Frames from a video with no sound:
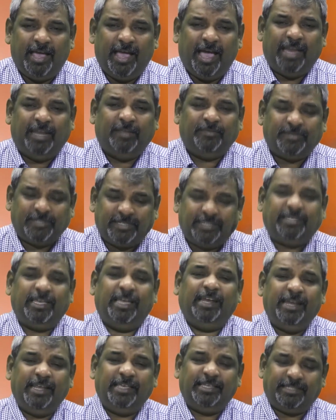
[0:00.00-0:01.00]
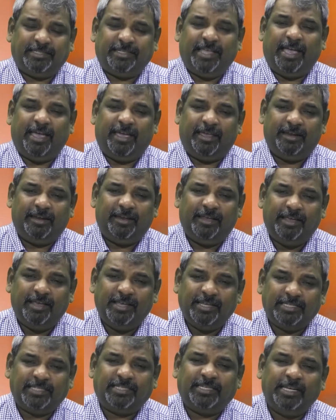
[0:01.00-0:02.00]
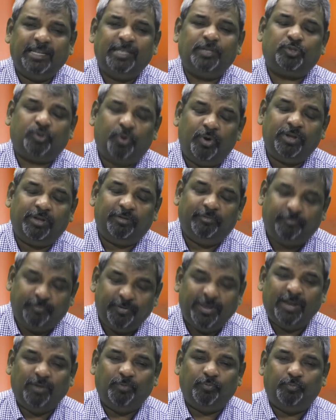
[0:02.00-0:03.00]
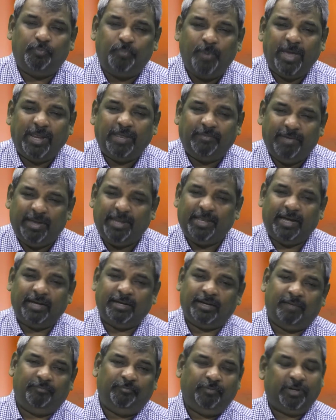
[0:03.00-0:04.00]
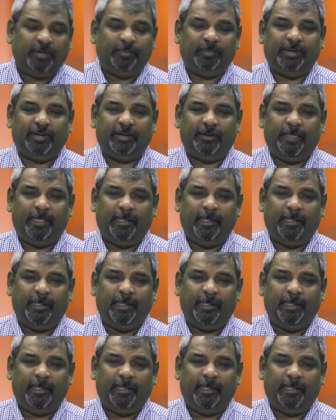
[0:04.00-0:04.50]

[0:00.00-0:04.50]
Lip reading: and if sin is there, sin is going to feel very, very uncomfortable.